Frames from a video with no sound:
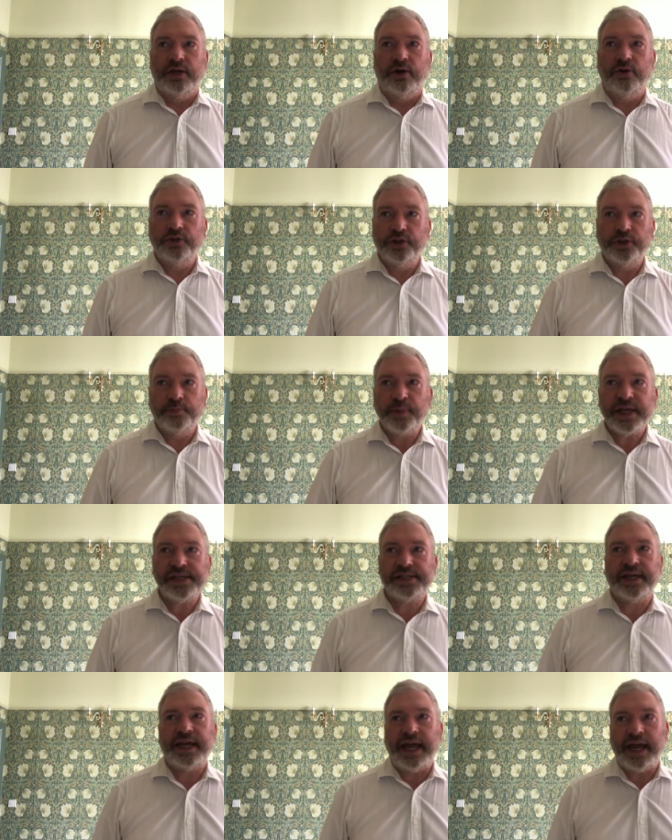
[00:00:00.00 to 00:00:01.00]
or that the
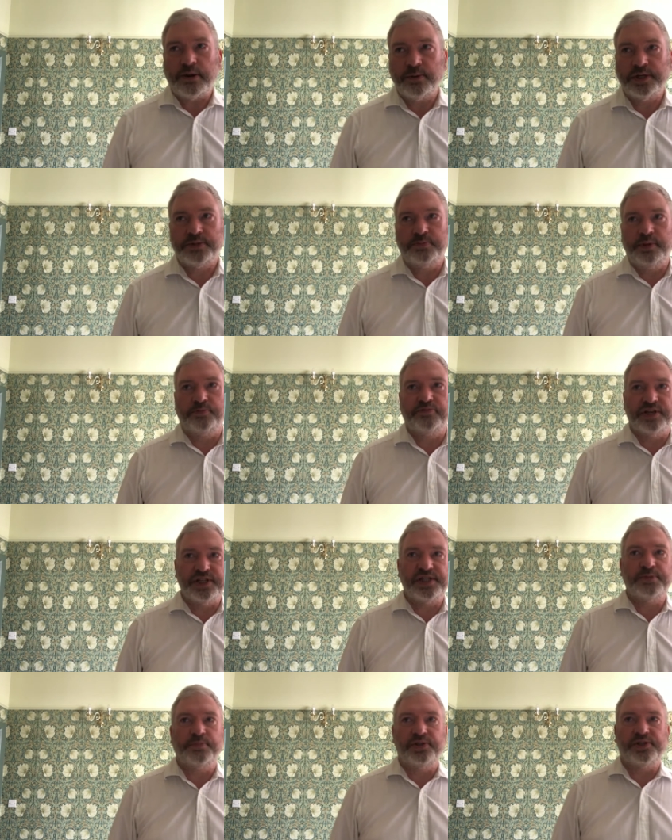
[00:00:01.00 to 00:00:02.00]
basic equitable
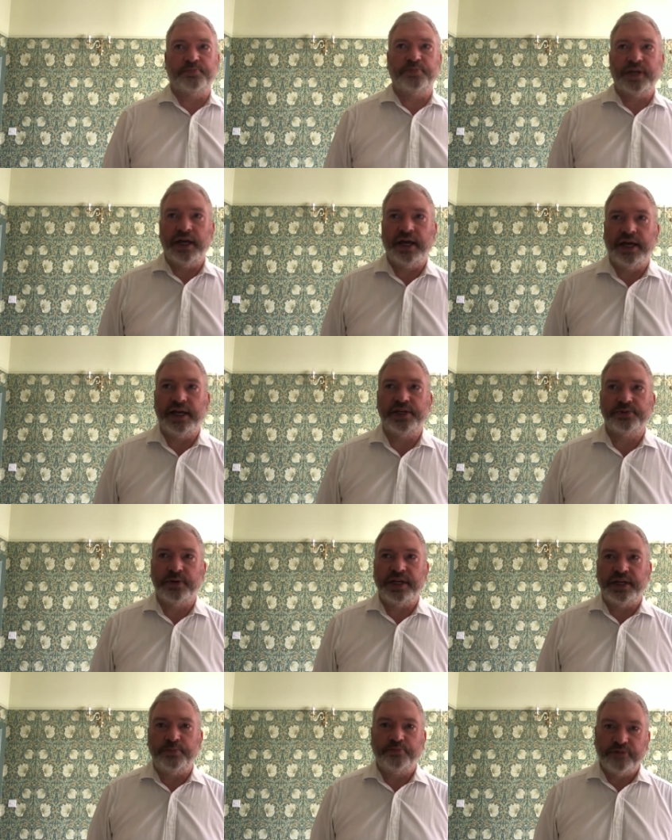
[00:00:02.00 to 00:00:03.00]
principles apply to
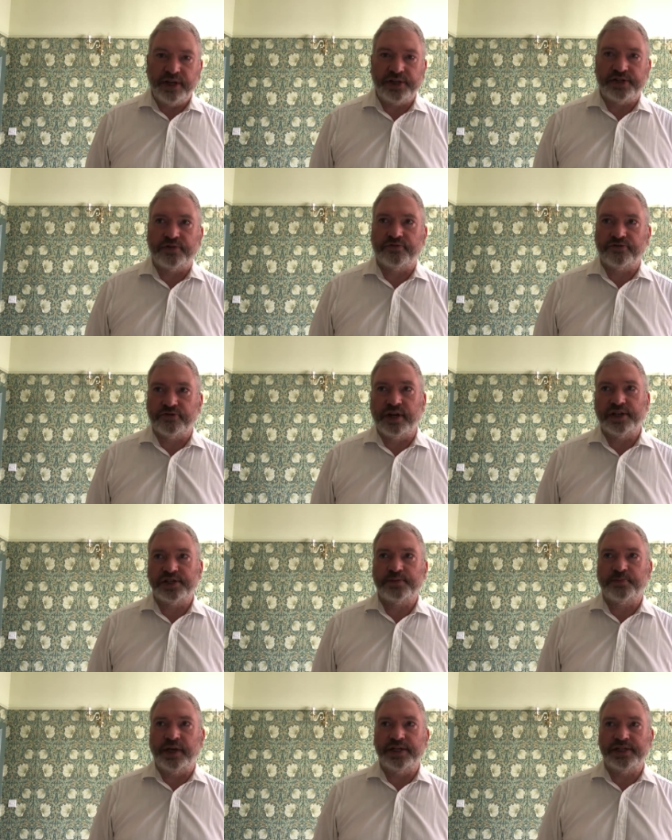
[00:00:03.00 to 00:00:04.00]
any breach of
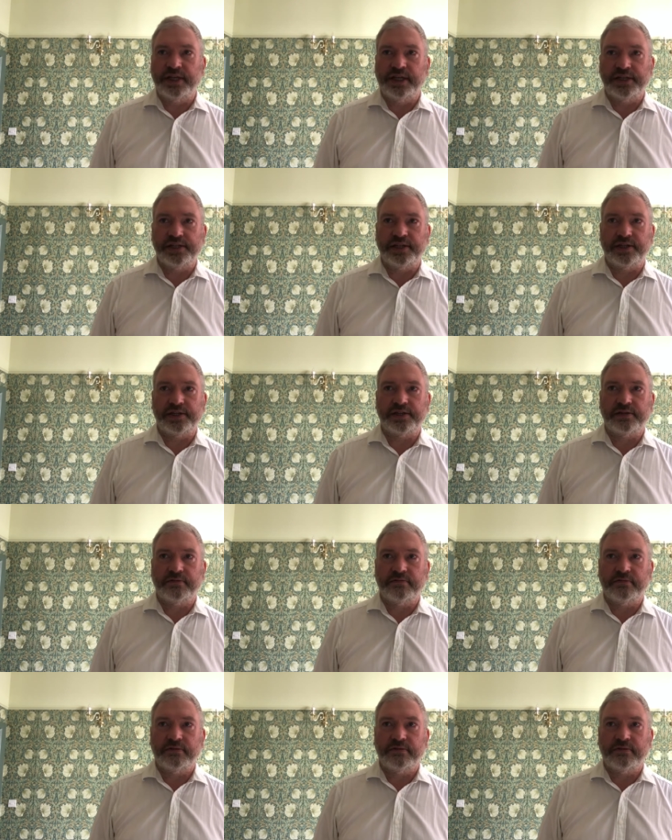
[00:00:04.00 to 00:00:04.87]
trust by solicitors.